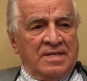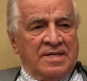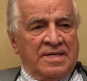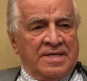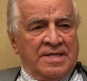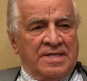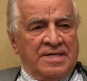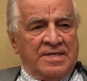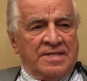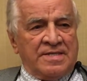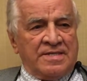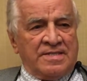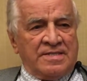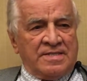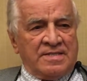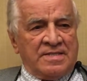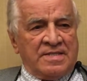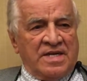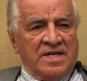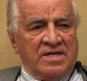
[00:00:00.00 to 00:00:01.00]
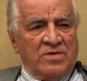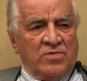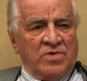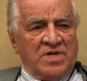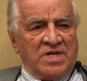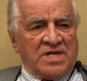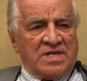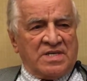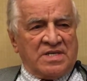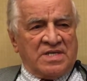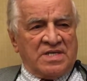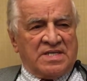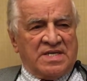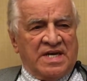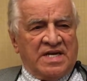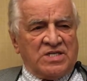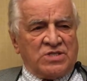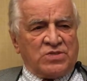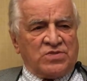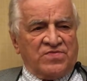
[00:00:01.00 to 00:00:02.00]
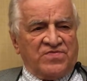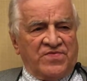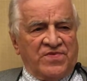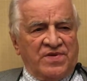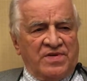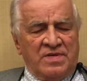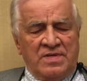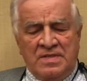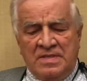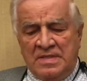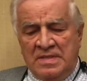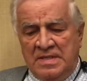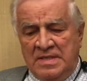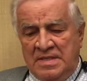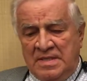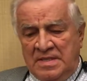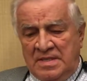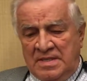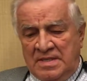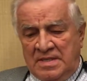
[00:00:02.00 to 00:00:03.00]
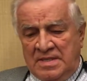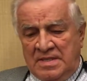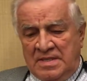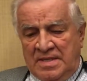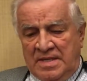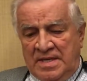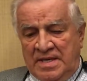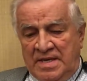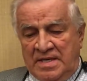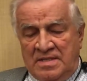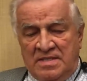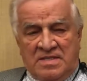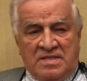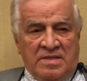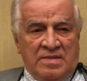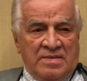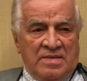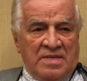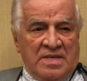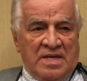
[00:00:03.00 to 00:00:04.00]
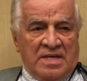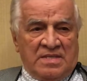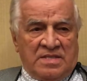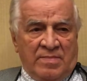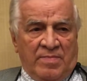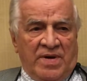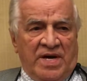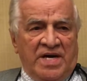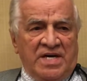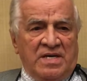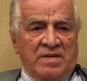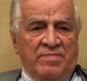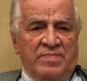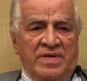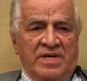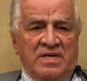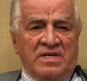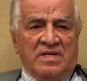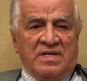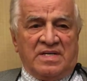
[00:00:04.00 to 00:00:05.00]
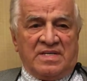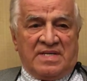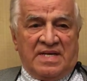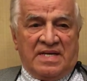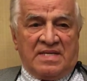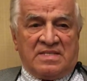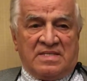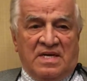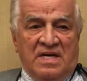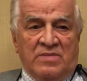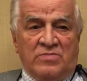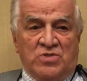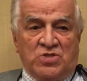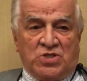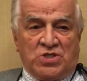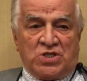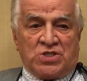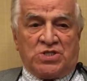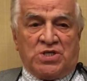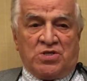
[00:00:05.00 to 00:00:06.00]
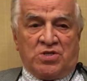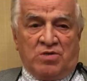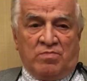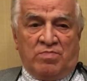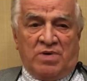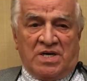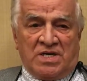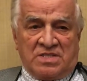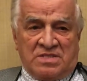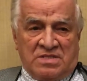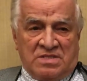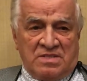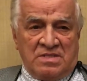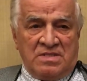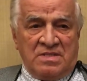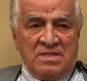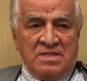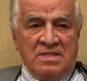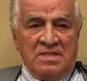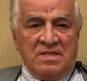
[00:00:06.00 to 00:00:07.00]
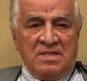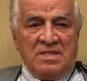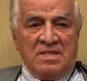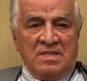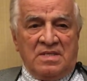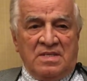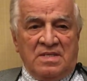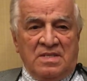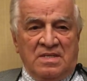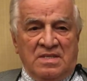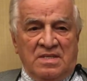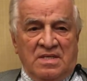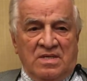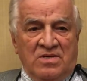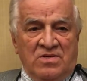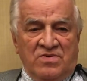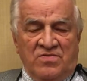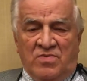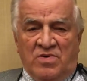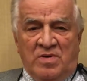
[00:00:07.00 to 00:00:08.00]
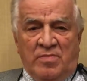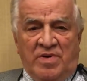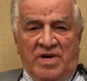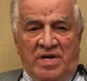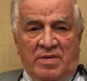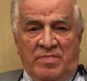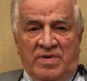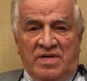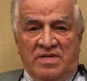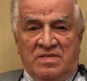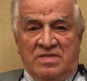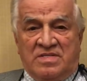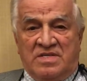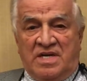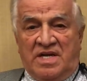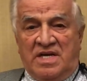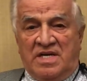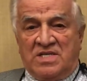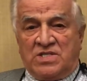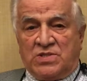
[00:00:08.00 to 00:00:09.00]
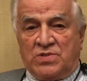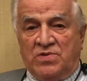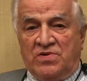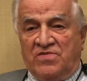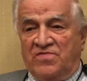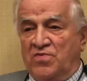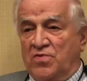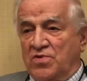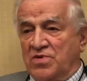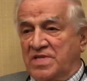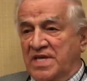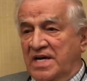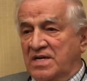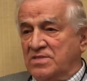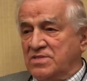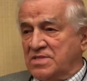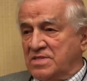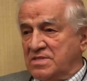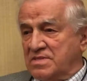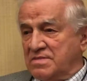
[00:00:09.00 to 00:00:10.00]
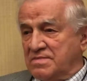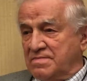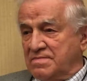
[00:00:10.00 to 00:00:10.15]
Uh, I didn't want a catastrophe. Mm-hmm. And to, to buy a beagle at that time was 600 bucks. You know, you want to buy a beagle today, it's three or 4,000